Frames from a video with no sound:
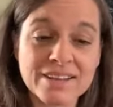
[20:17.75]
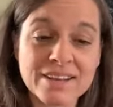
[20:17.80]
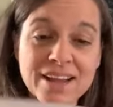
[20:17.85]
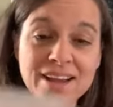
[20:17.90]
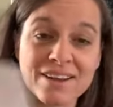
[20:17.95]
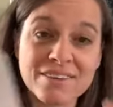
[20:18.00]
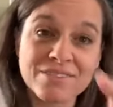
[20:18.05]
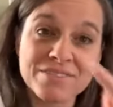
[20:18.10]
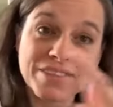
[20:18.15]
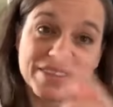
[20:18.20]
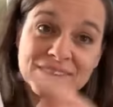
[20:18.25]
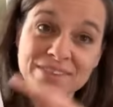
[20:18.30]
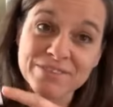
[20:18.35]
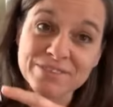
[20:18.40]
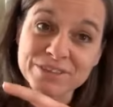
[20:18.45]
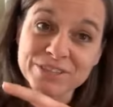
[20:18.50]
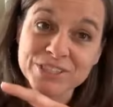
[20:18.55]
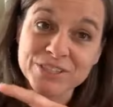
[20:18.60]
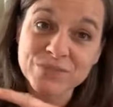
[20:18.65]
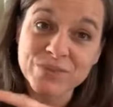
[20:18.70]
love that the
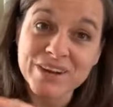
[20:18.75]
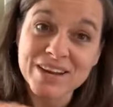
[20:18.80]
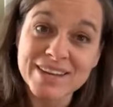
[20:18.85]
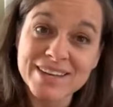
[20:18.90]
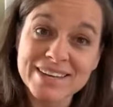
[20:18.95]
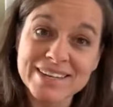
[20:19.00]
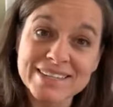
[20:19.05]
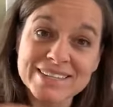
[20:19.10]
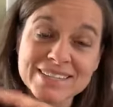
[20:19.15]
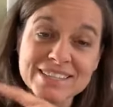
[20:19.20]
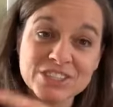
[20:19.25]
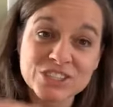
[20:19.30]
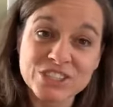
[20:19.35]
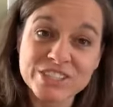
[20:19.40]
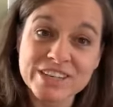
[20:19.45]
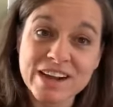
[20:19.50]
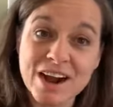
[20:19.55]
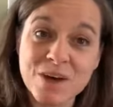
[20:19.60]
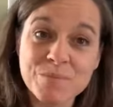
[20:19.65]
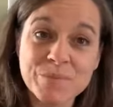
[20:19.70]
first one is to
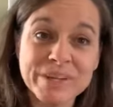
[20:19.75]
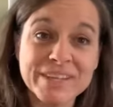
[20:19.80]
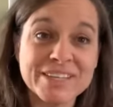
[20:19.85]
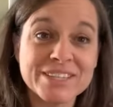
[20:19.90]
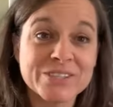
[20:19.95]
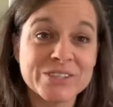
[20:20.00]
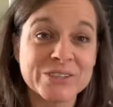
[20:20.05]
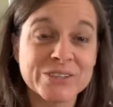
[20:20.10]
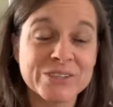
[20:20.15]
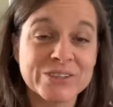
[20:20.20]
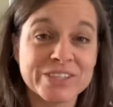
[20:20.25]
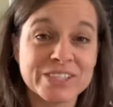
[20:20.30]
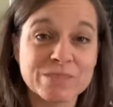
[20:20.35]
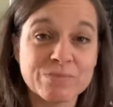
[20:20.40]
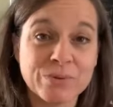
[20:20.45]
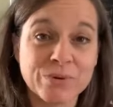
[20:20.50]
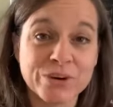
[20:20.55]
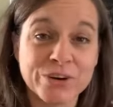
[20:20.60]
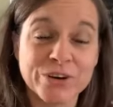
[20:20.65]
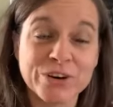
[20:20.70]
just hop into the
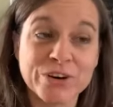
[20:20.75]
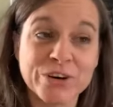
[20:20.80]
support